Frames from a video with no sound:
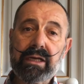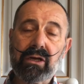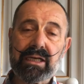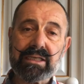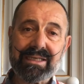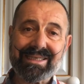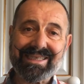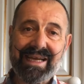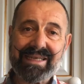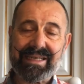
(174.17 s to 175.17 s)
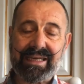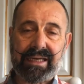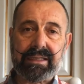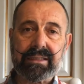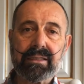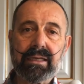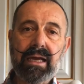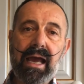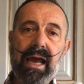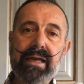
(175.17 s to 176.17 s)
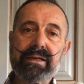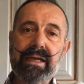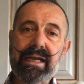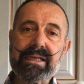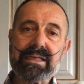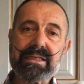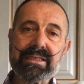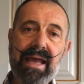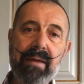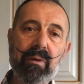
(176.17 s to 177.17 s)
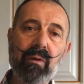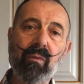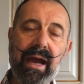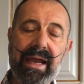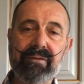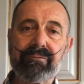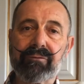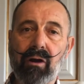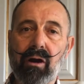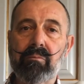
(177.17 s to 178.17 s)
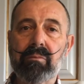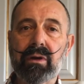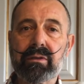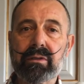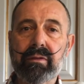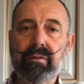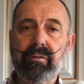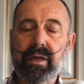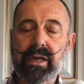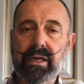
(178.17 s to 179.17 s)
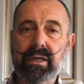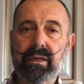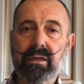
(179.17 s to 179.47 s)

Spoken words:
a nice aesthetic. And it is a step away from the